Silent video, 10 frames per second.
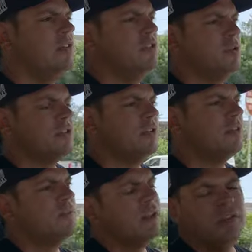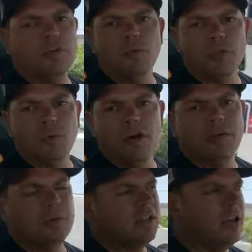end user, you're more than
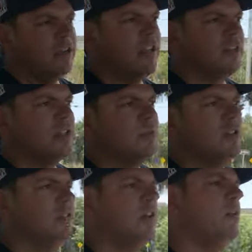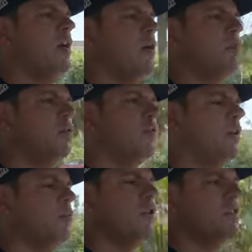welcome to contact us. We can tell you how our
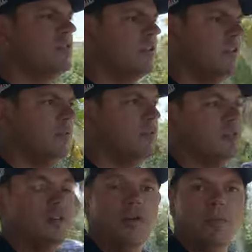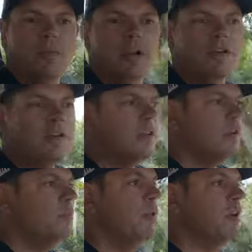program works and go from there.
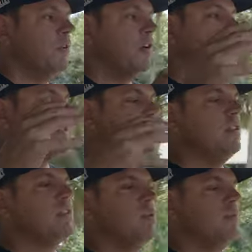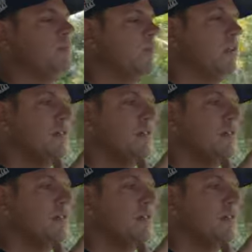But in regards to this one,